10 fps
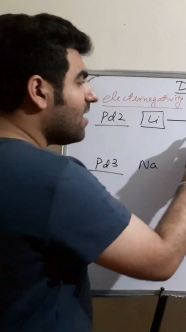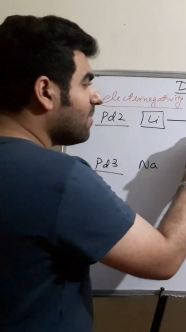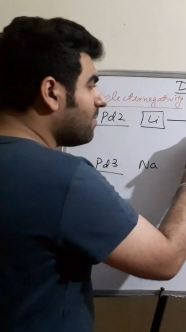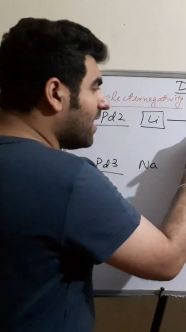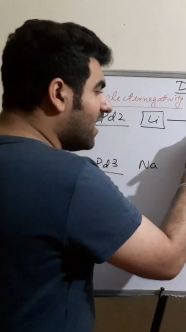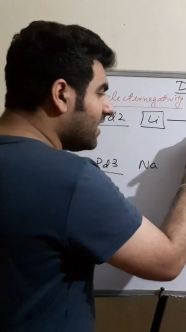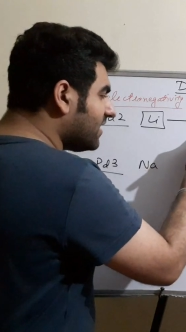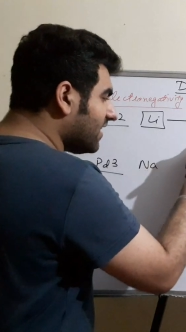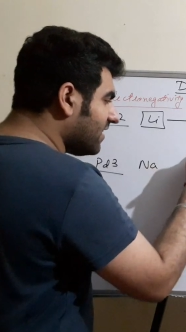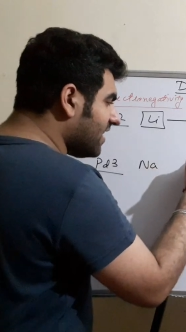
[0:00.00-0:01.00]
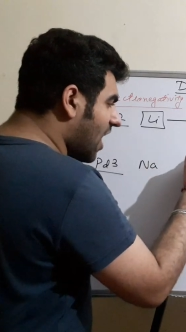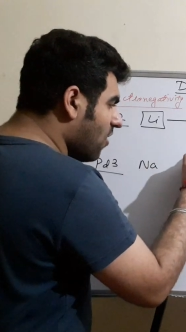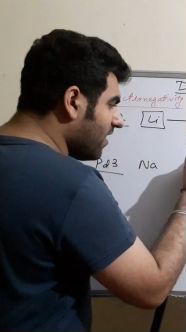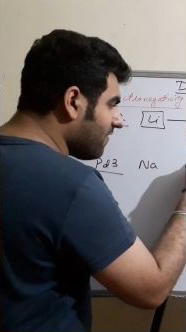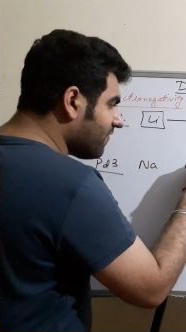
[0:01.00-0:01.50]
But
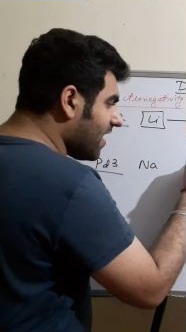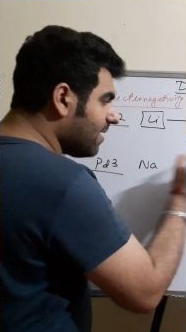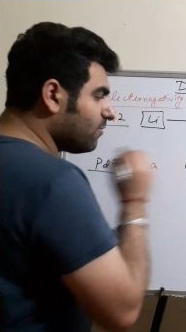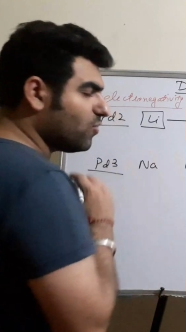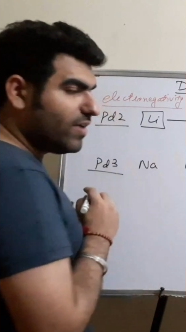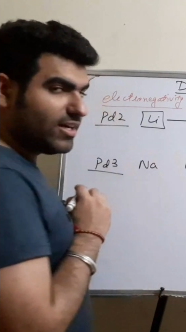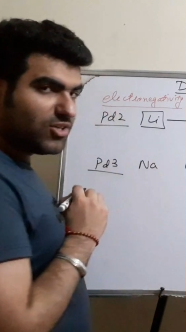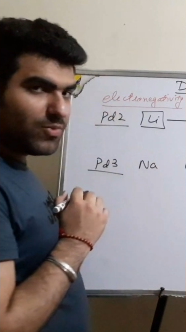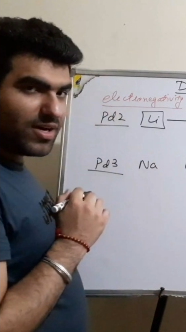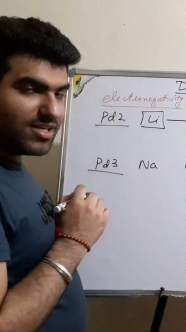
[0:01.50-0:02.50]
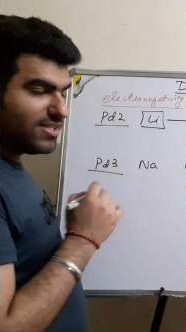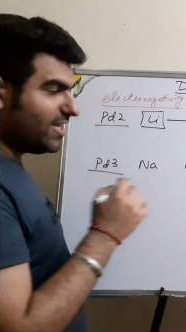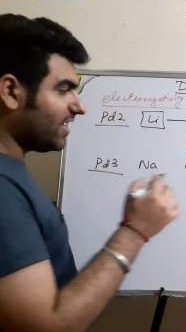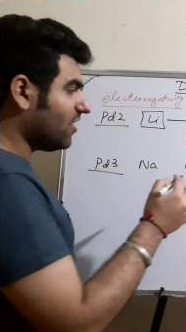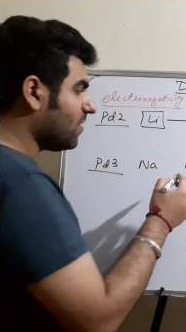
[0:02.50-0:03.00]
now if I am moving towards
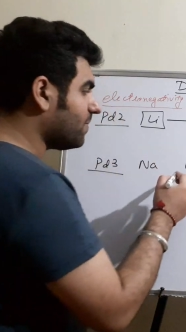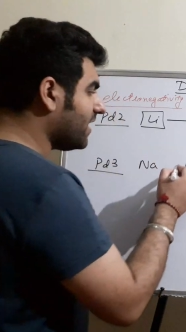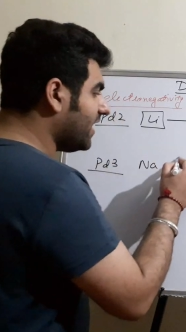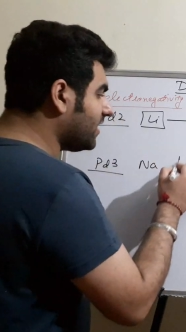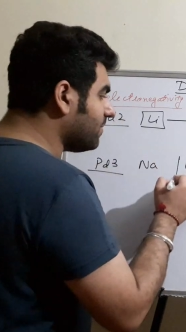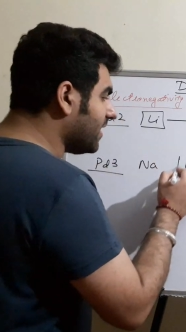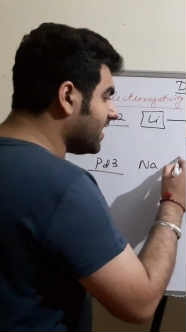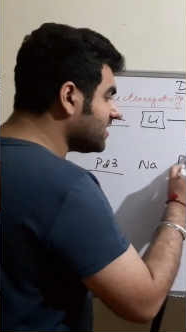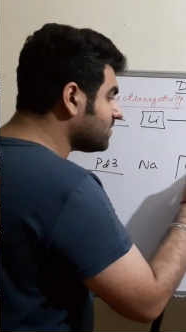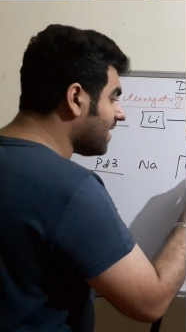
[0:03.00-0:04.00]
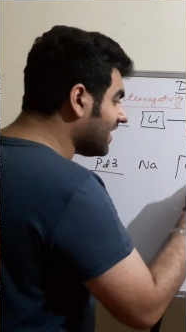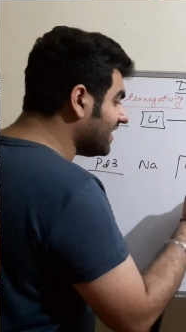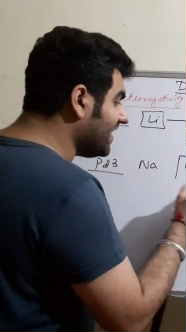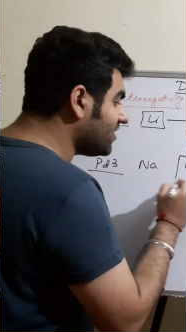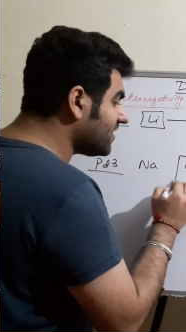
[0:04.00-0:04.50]
the group, it means
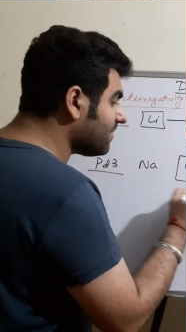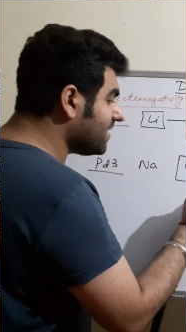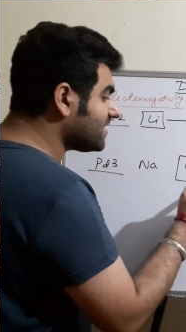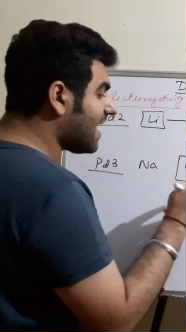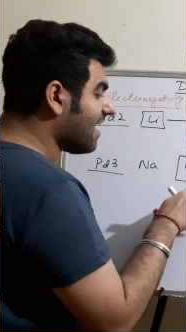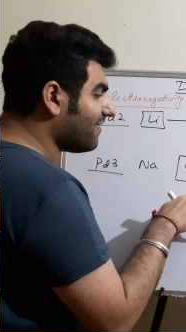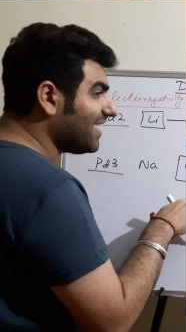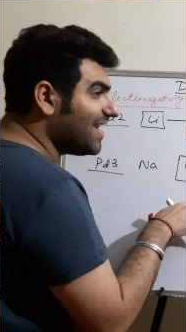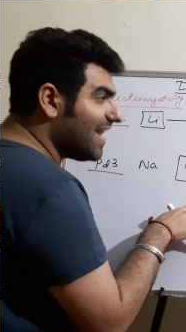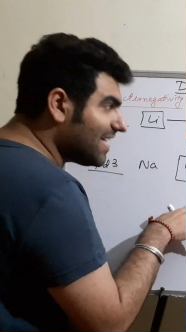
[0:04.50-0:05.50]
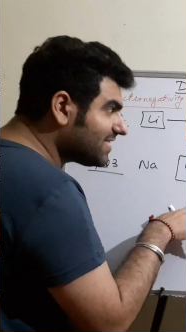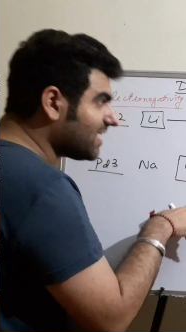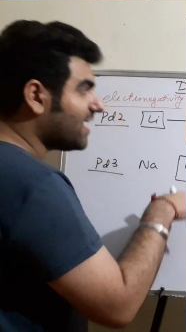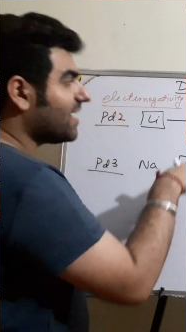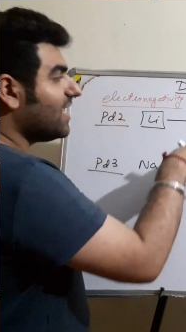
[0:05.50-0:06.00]
magnesium is having
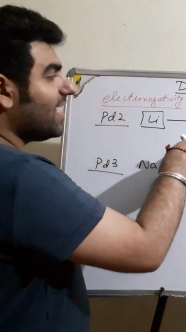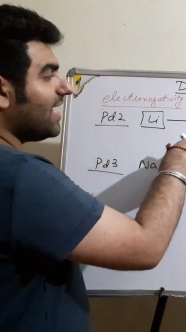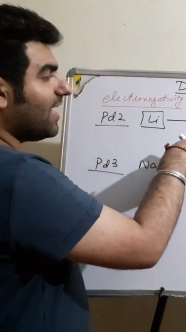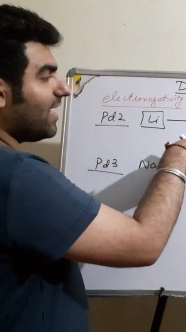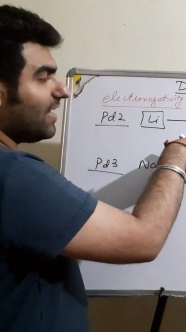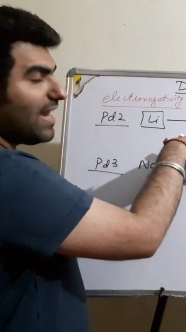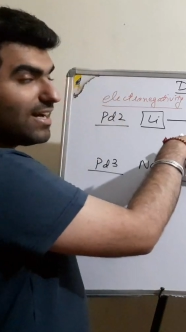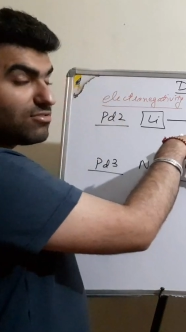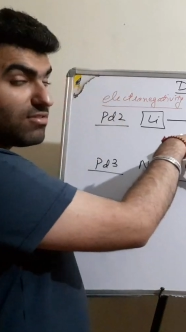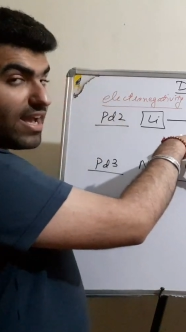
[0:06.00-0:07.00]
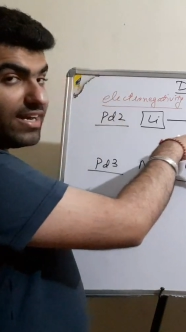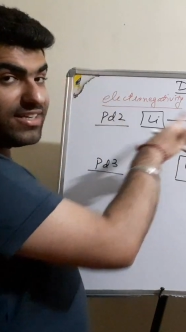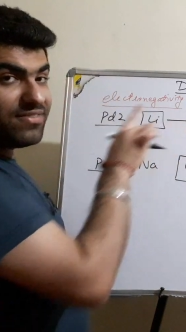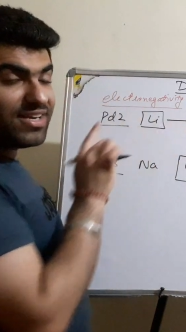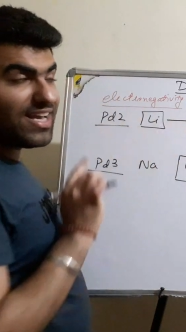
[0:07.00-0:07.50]
lesser
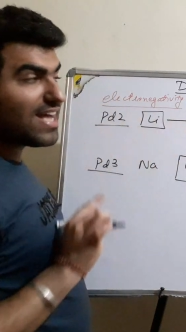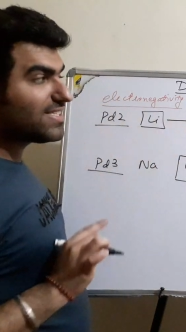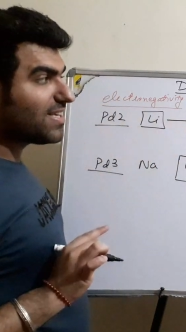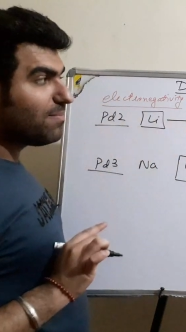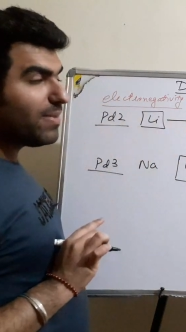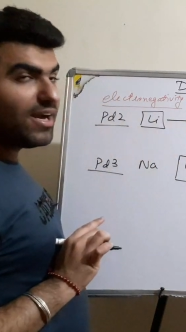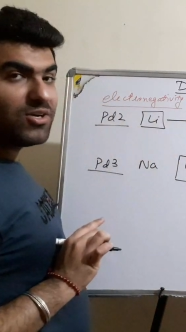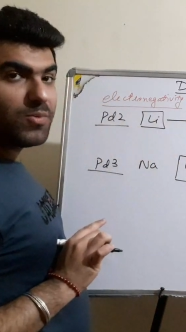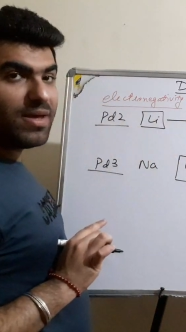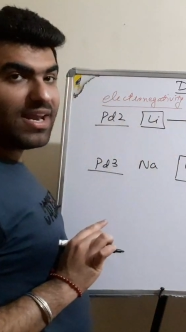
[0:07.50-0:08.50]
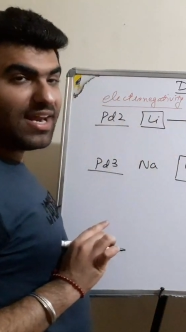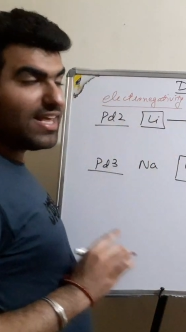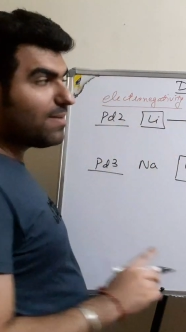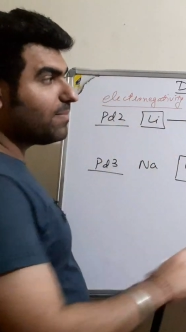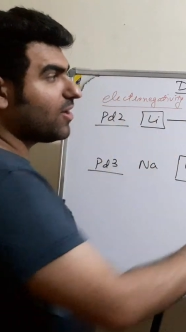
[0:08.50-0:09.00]
electronegativity as compared to
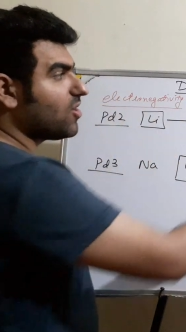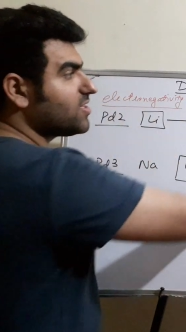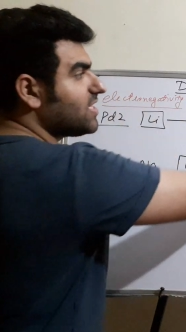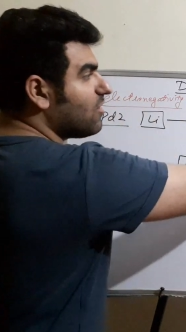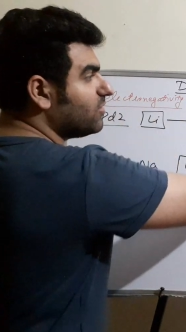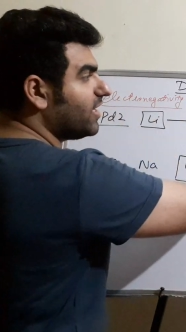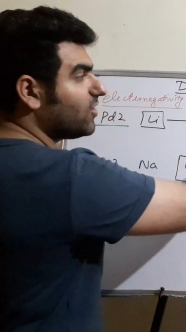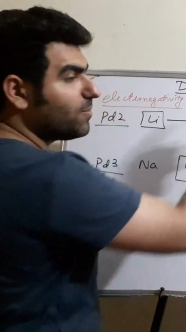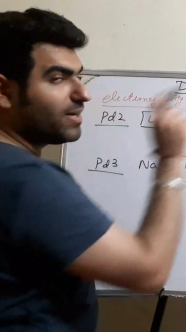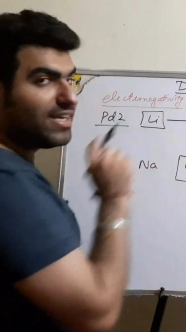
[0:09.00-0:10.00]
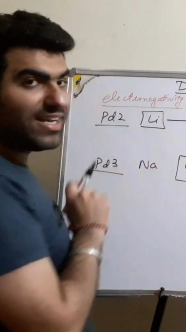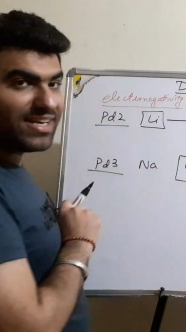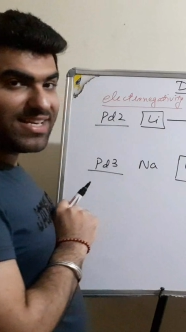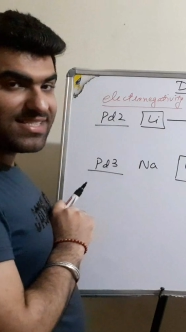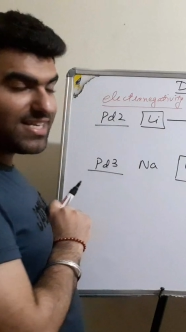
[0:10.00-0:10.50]
beryllium, because down the group it
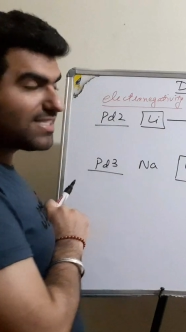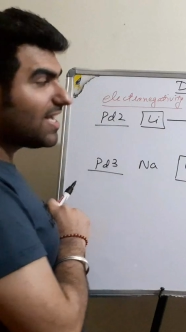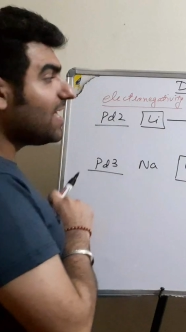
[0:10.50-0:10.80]
decreases.